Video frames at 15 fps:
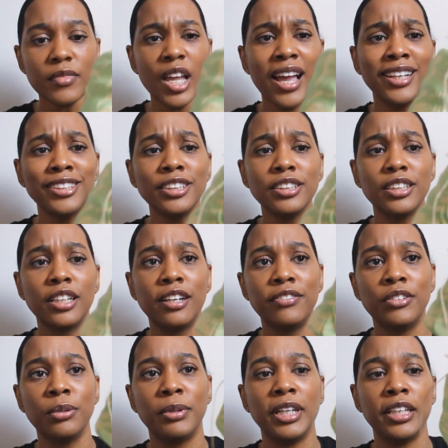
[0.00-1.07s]
I just love
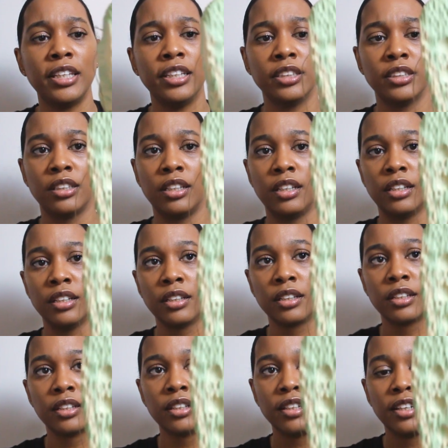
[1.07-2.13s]
the way these
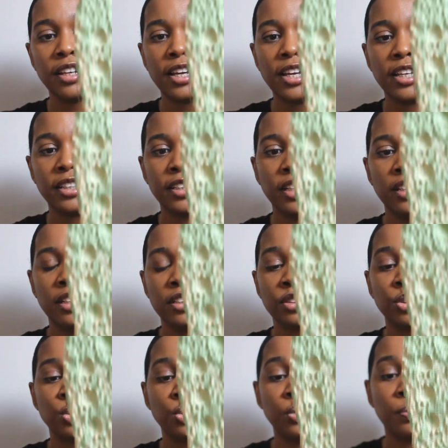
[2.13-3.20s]
look. They look
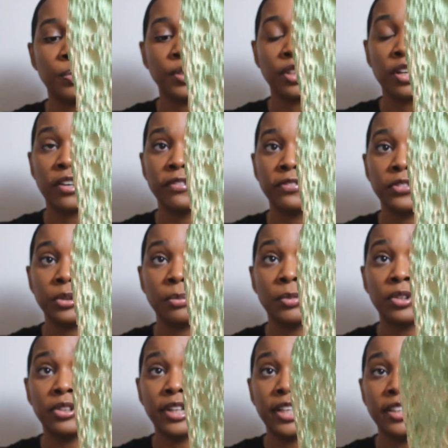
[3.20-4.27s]
super
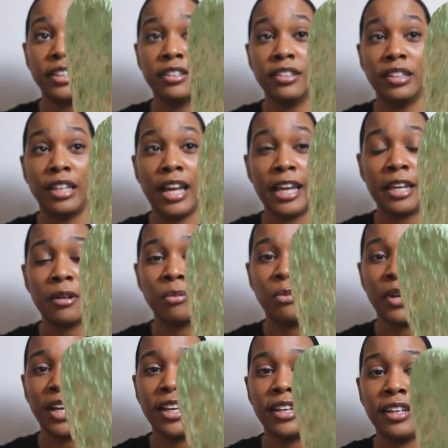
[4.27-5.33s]
comfortable and they're
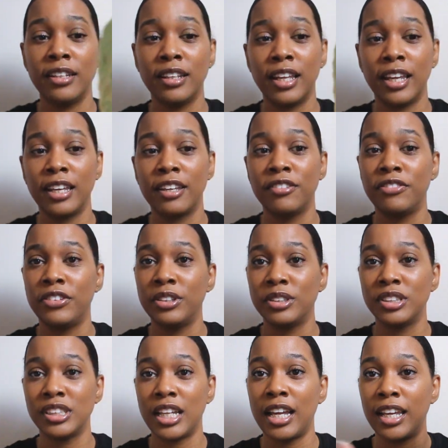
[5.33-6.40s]
lightweight. Like, it
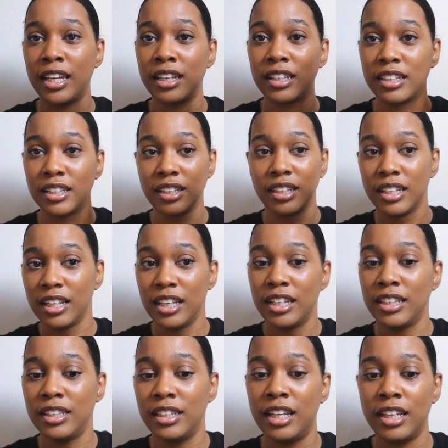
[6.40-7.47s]
feels like
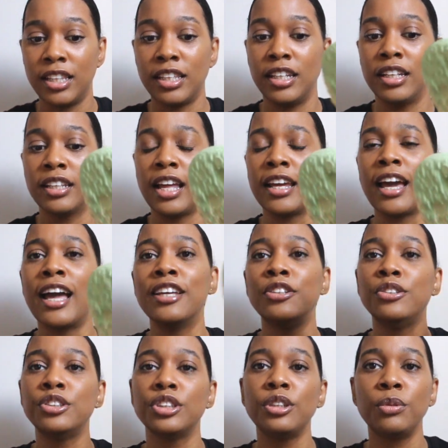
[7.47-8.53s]
nothing. Like, I
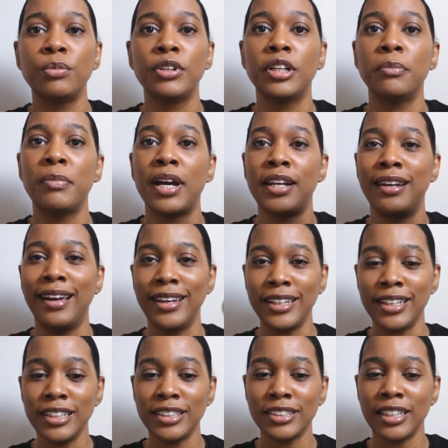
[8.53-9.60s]
usually wear my
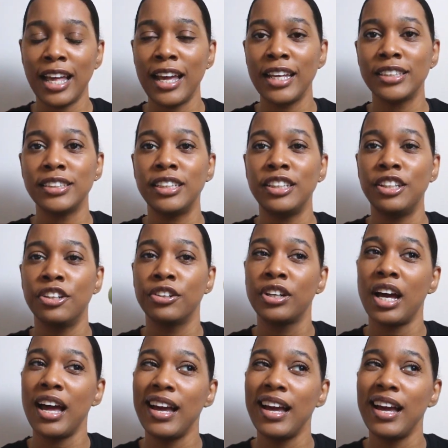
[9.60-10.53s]
Nike slides and they're